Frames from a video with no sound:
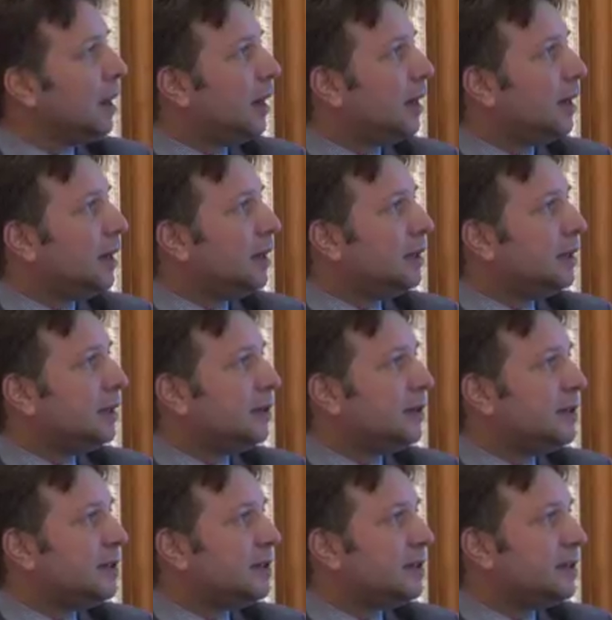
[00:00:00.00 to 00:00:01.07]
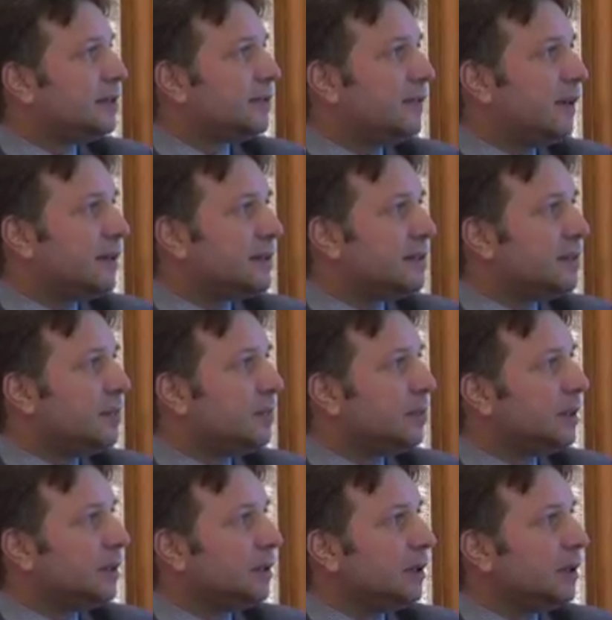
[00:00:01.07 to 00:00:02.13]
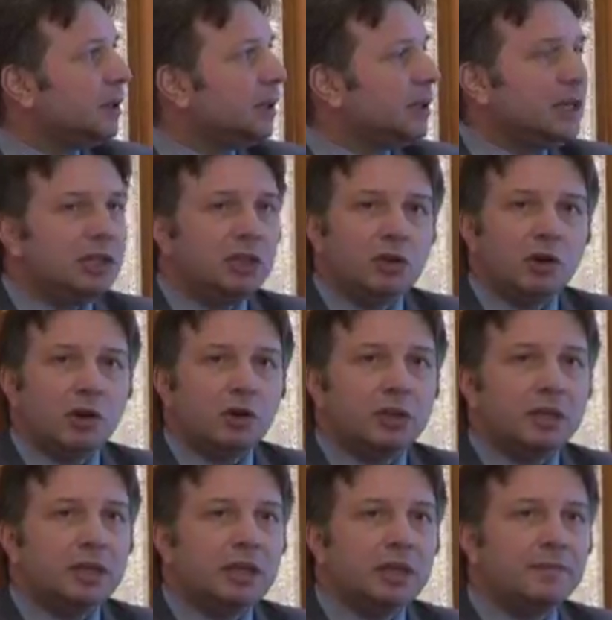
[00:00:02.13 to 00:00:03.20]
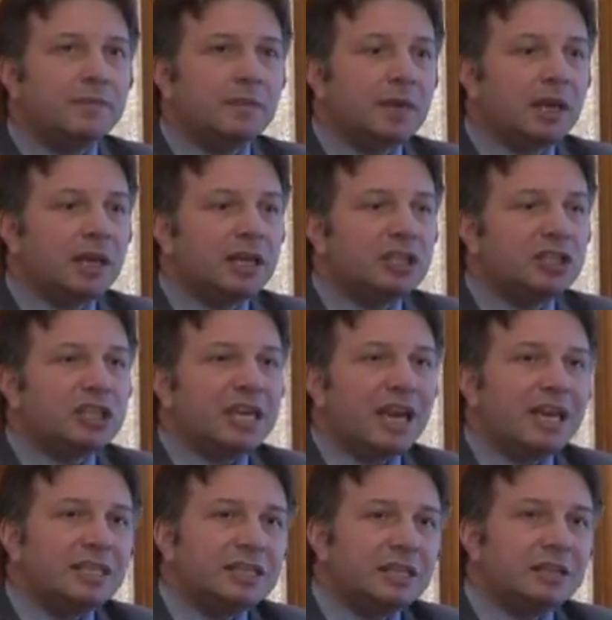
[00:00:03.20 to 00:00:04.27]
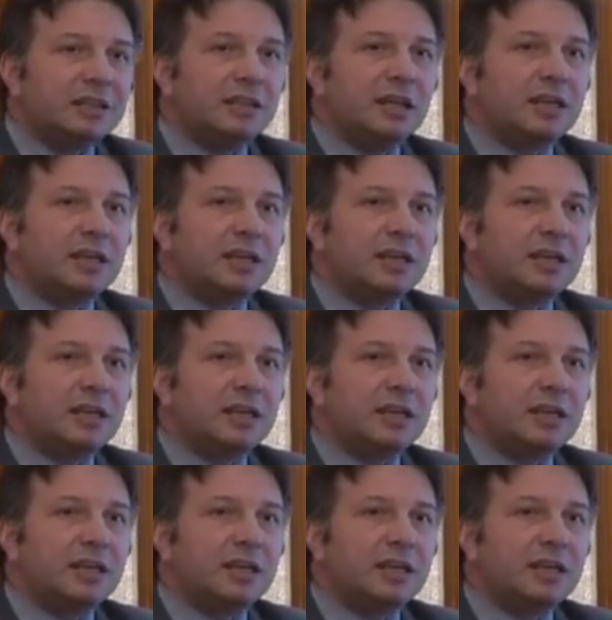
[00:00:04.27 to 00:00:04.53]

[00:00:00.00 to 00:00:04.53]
The reason is very simple. In Turkey, changing the